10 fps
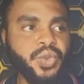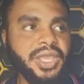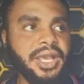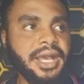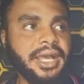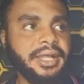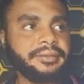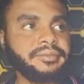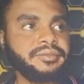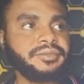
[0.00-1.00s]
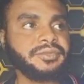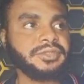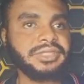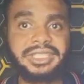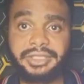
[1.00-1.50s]
we are
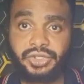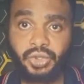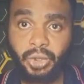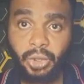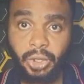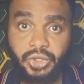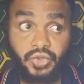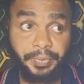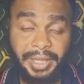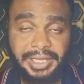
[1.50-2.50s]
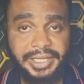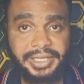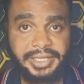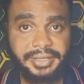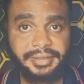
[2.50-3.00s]
in the so-called Super
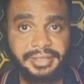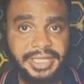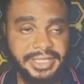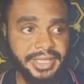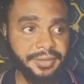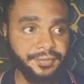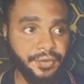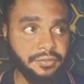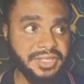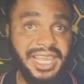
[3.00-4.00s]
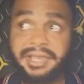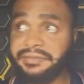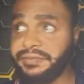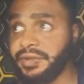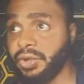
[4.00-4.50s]
League that involves
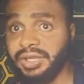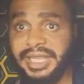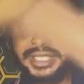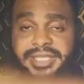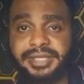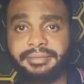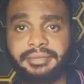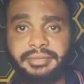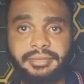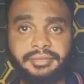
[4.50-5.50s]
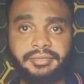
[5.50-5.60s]
every other team,